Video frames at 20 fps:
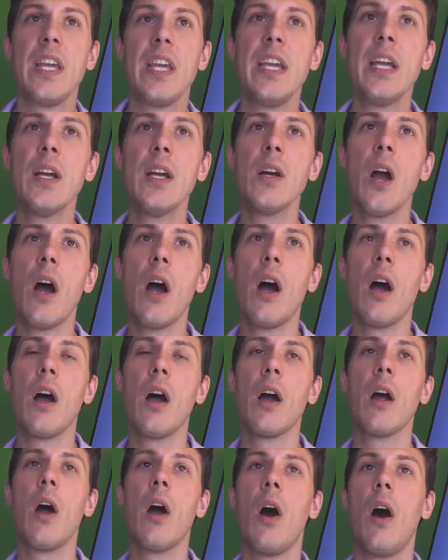here
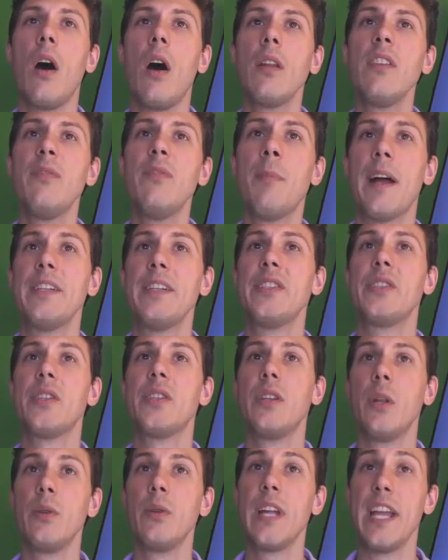are all of my
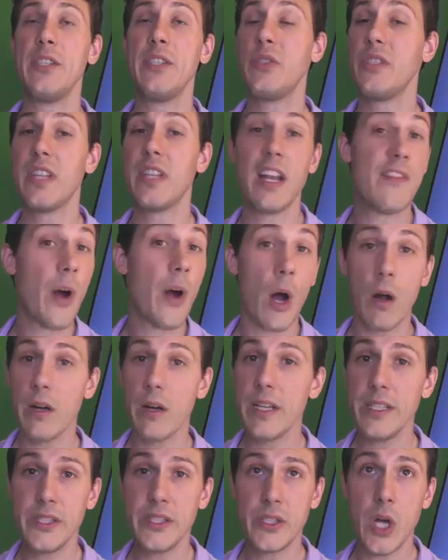locations that I've
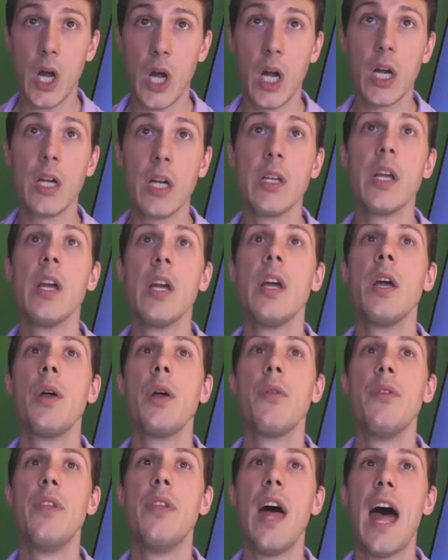already starred
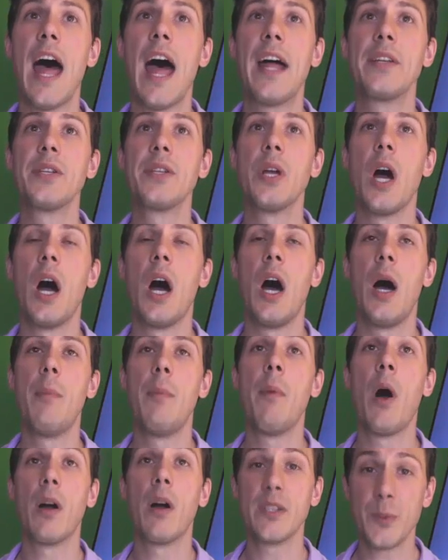that
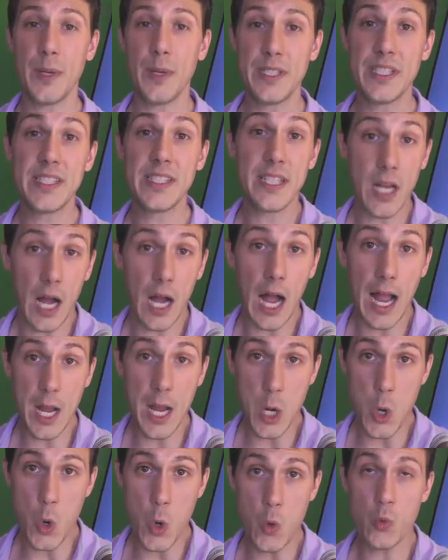are spaces that
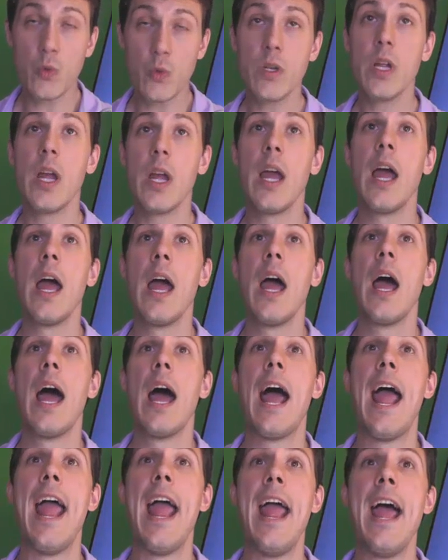I own.
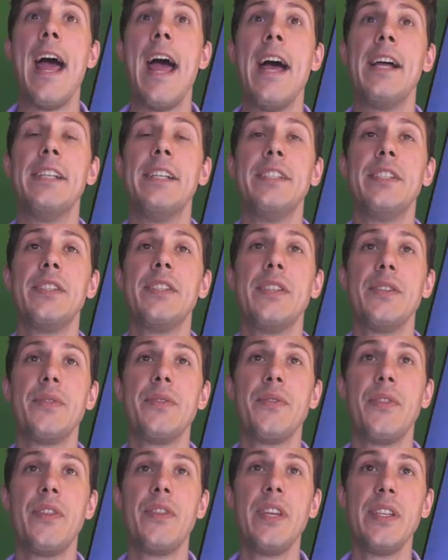And
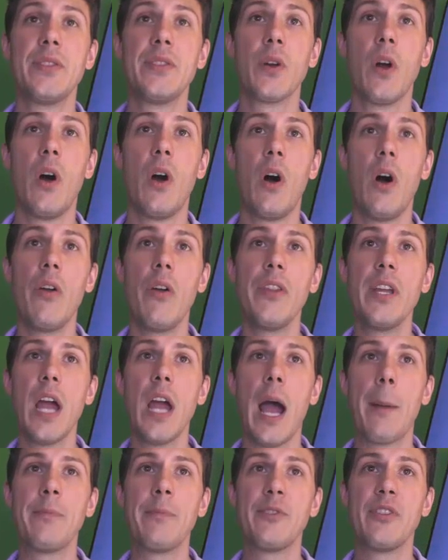these are all
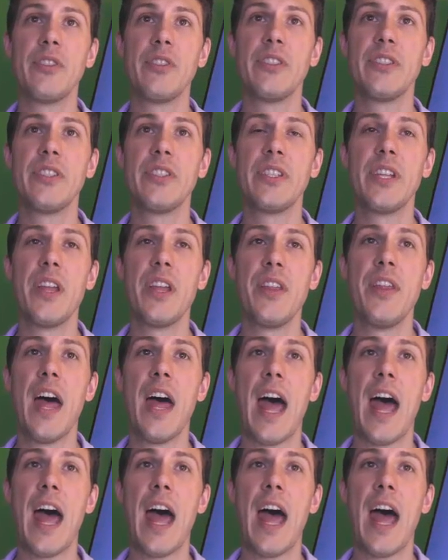the options